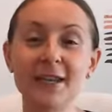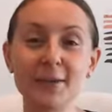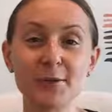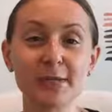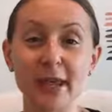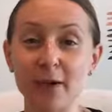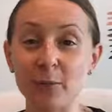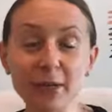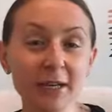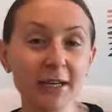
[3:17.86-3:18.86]
They use
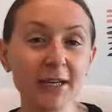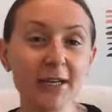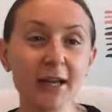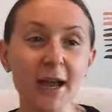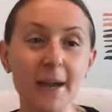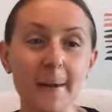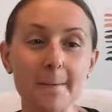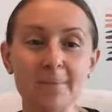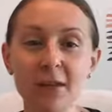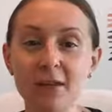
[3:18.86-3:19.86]
hand weeding,
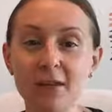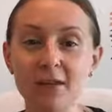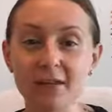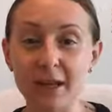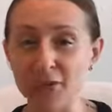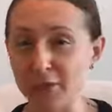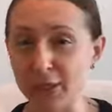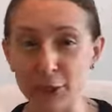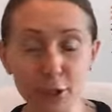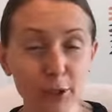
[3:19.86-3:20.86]
natural
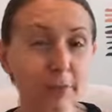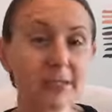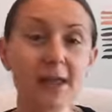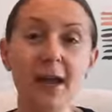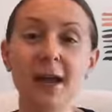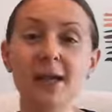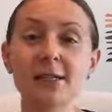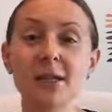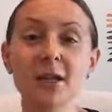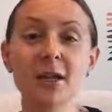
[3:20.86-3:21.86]
like
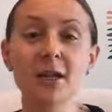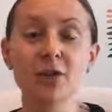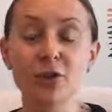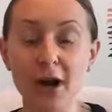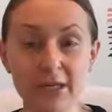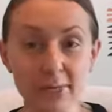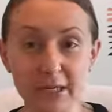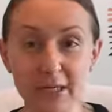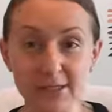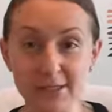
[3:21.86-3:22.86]
herbicides. Try to
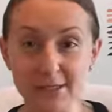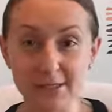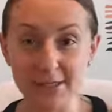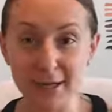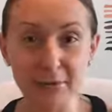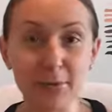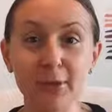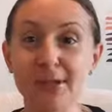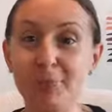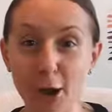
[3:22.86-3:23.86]
be as
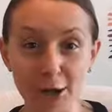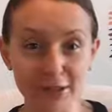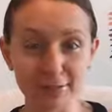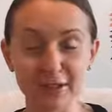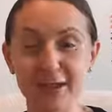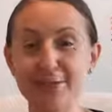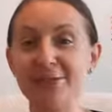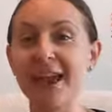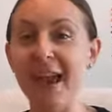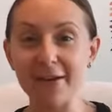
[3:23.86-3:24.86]
sustainable as possible. Like,
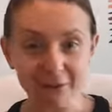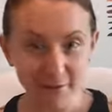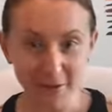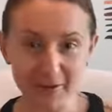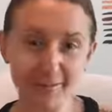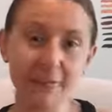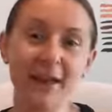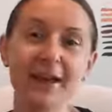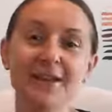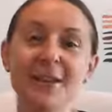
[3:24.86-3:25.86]
use every part of the
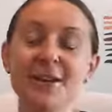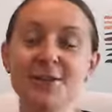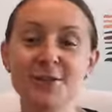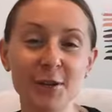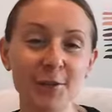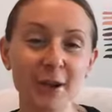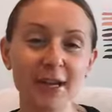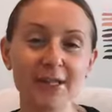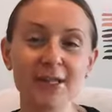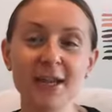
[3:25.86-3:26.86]
plant, don't
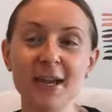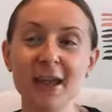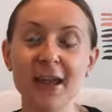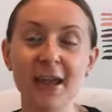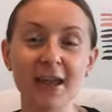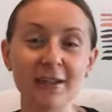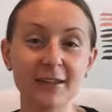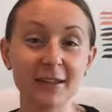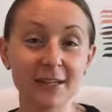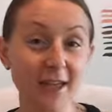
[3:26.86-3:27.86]
waste,
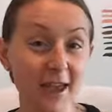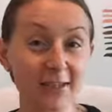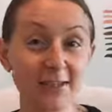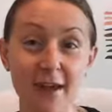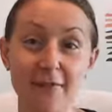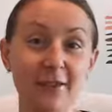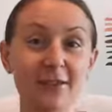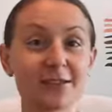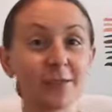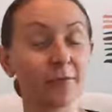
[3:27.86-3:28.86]
and they test
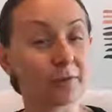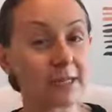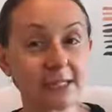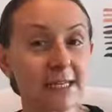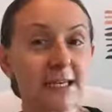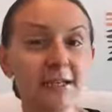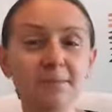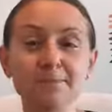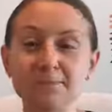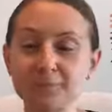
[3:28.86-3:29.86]
everything. So from the
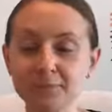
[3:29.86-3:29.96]
seed,